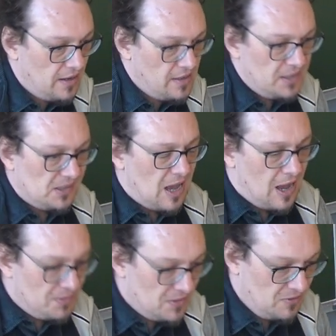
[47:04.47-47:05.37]
is
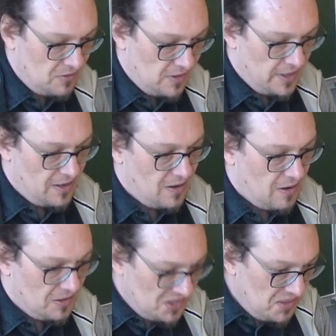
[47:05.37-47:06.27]
absolutely
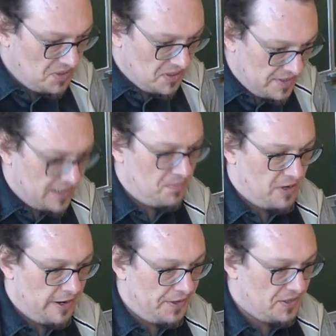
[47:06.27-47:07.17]
awesome in that
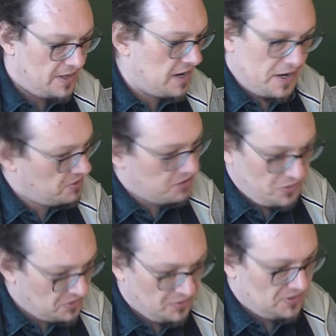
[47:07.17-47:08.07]
part, and I don't
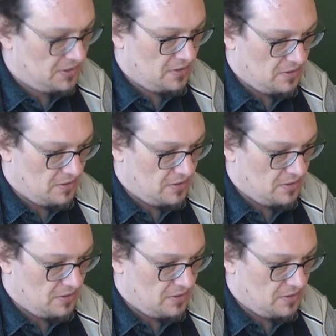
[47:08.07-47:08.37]
use SUSE.